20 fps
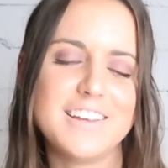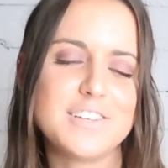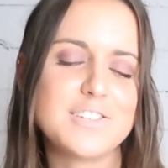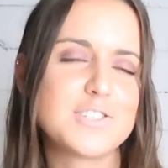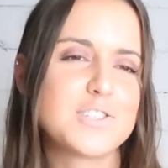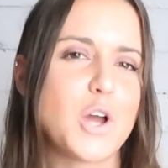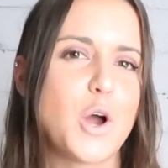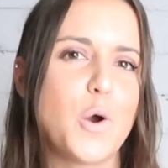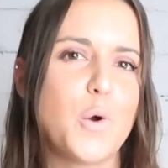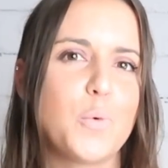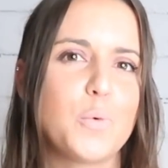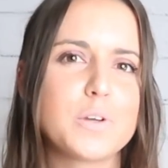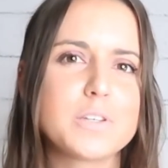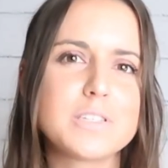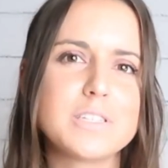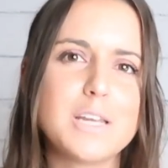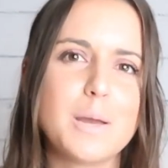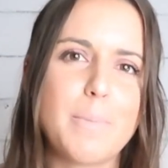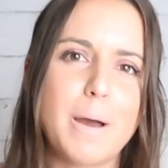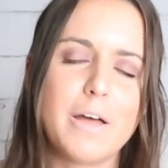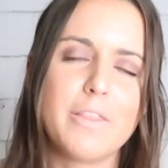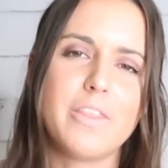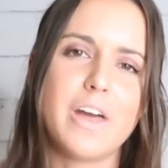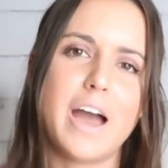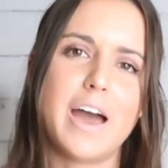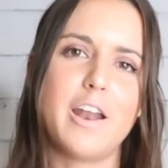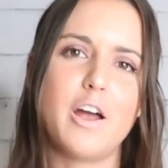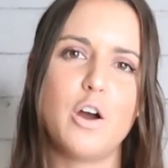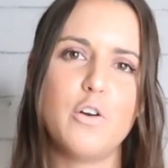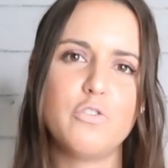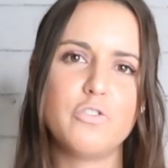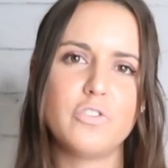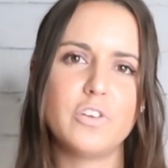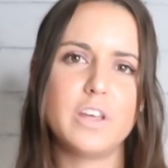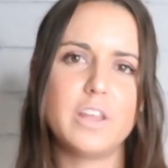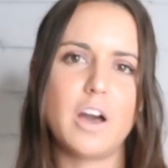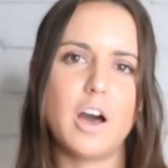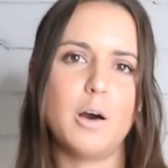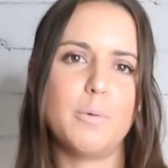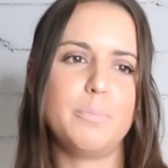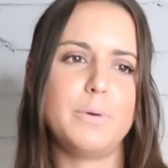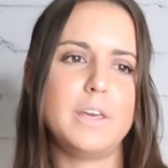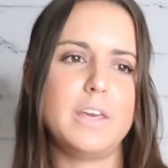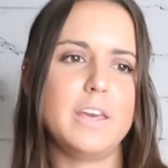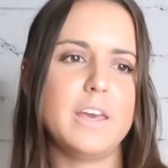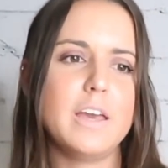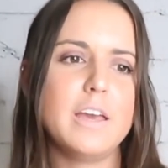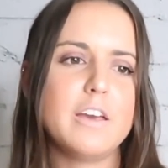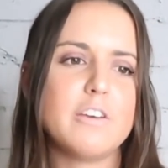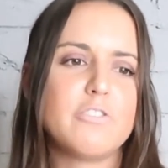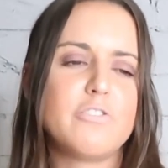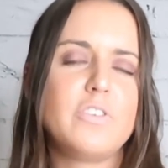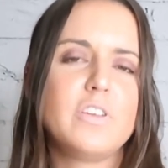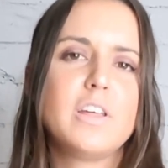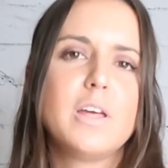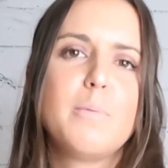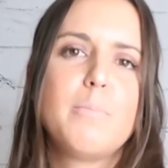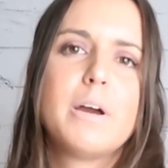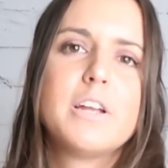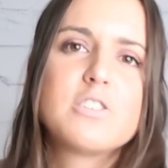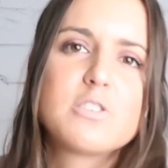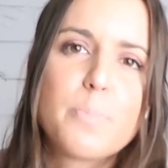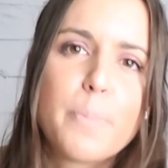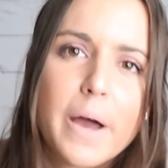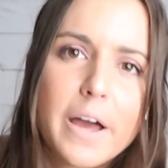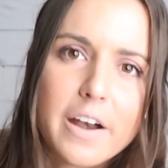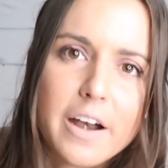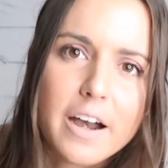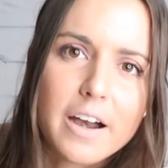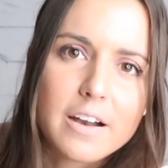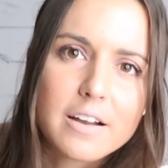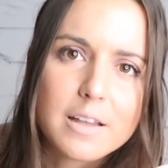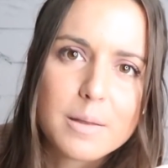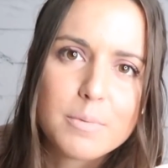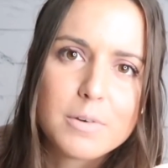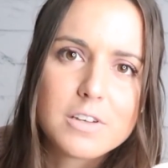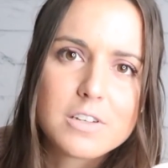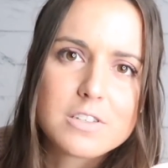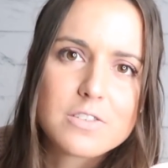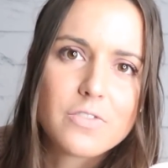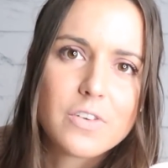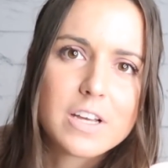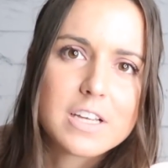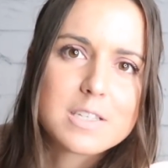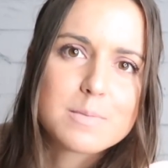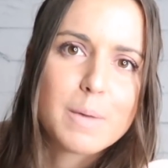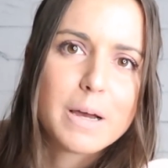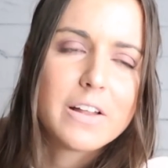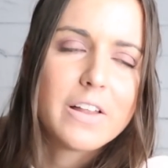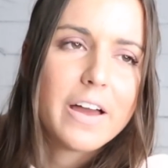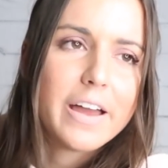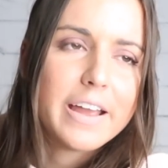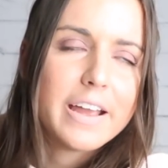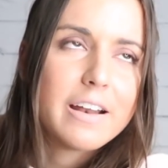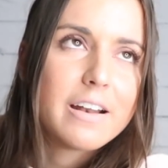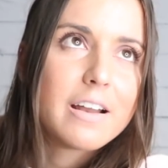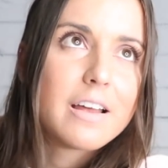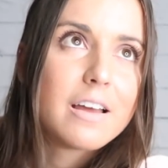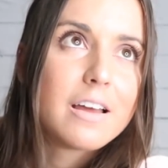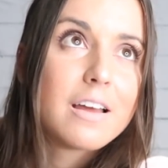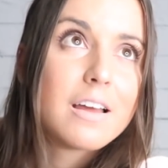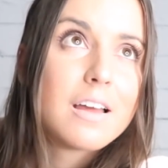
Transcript: So we'll see about that. Hopefully I'll be feeling much better. Let me just fix my light.